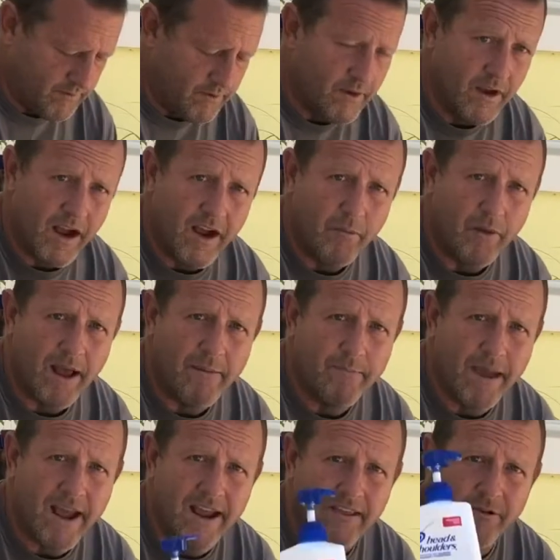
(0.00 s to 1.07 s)
All right, when I
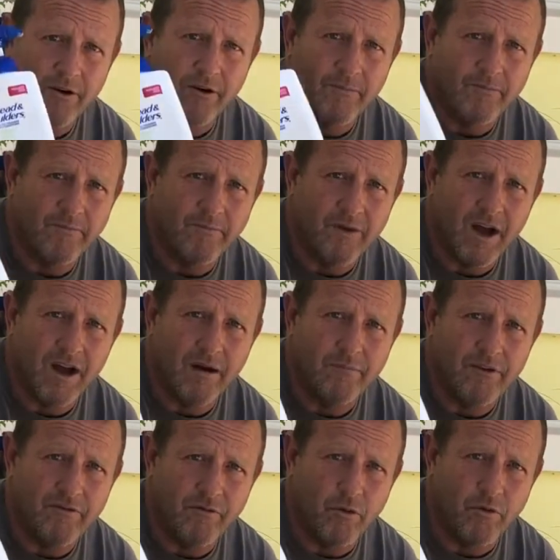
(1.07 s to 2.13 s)
bathe or
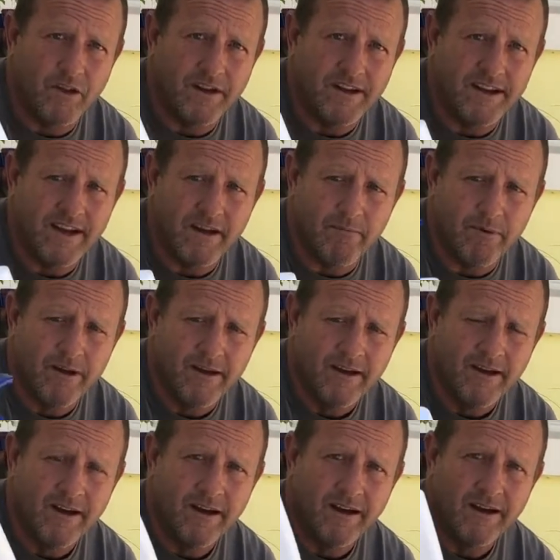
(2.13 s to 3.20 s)
before the dip,
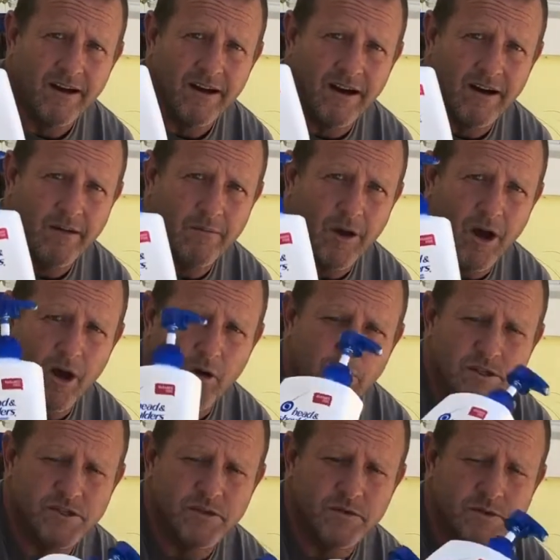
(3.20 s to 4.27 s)
I
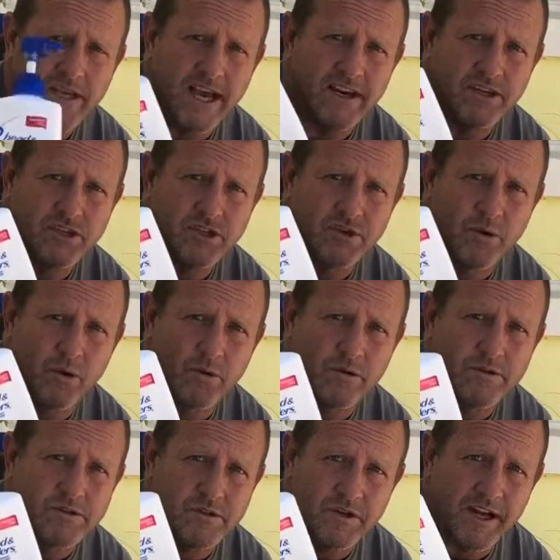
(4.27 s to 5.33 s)
always use Head and
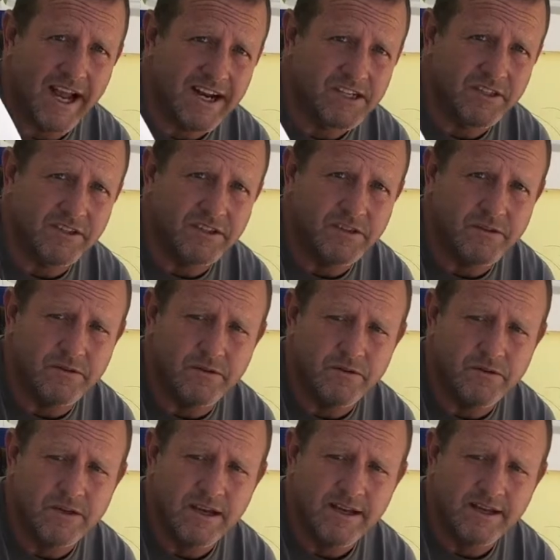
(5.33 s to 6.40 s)
Shoulders. You can actually
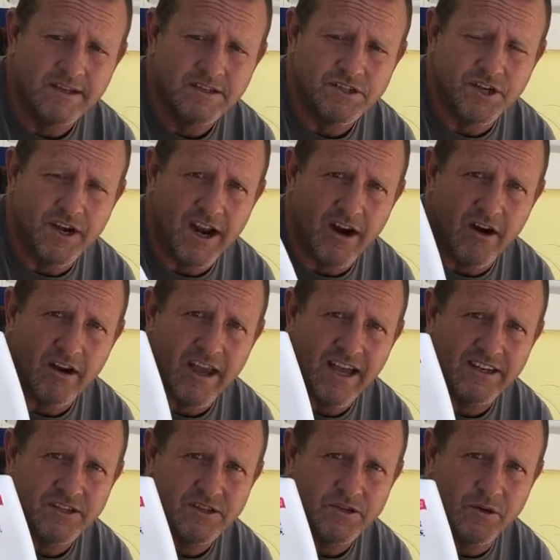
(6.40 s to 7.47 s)
use generic Head
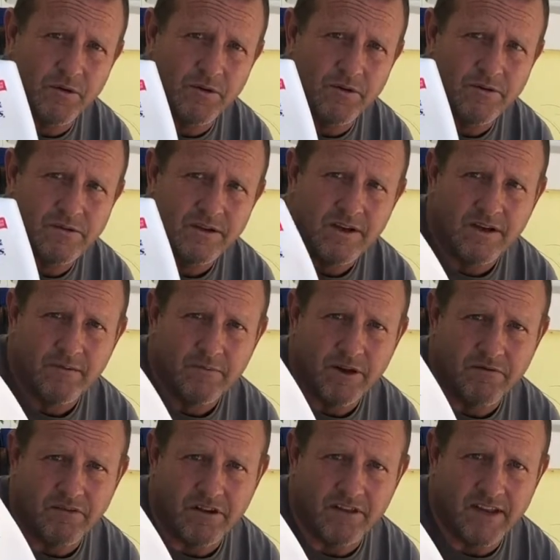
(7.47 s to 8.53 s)
and Shoulders. But if
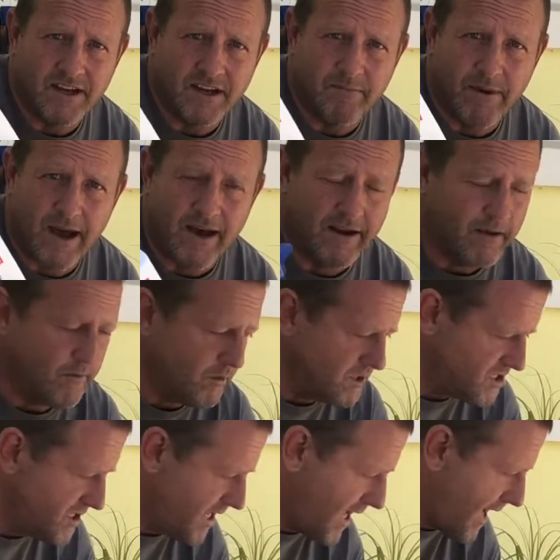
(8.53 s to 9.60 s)
you think about it, what
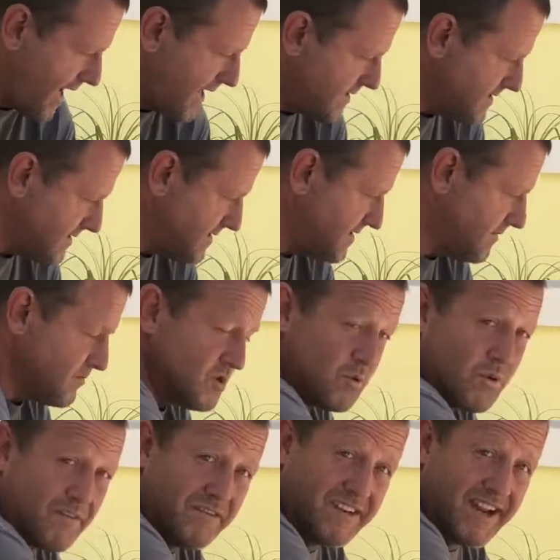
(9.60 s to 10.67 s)
she has is some sort of
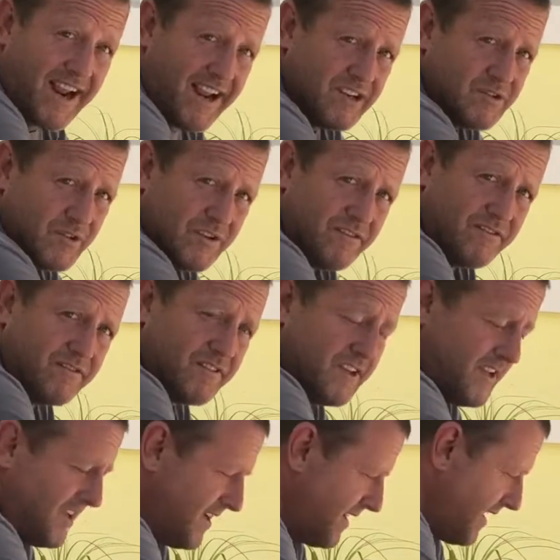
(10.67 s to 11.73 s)
dandruff,
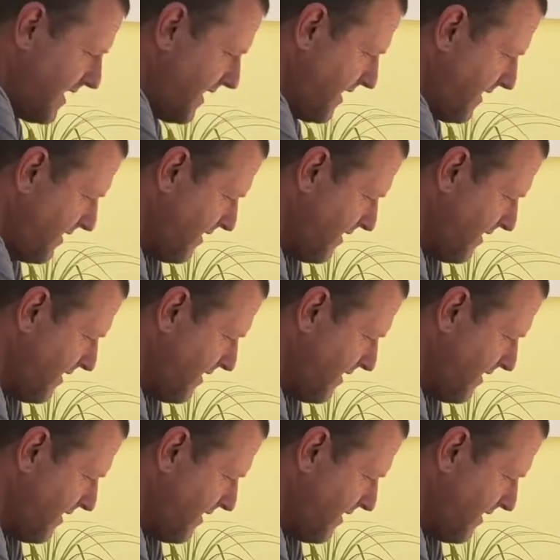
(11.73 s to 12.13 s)
and